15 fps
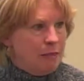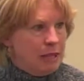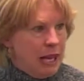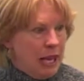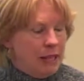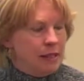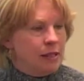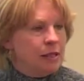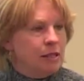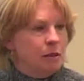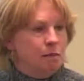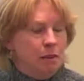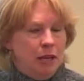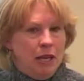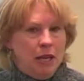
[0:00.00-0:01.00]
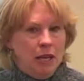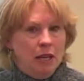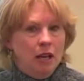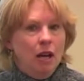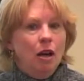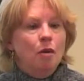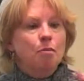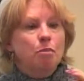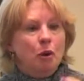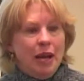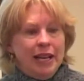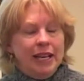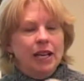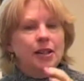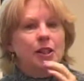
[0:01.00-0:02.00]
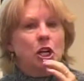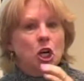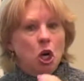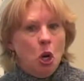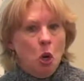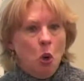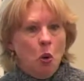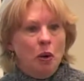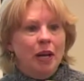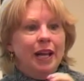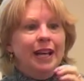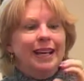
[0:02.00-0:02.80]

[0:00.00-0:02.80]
tends to be breaking the code,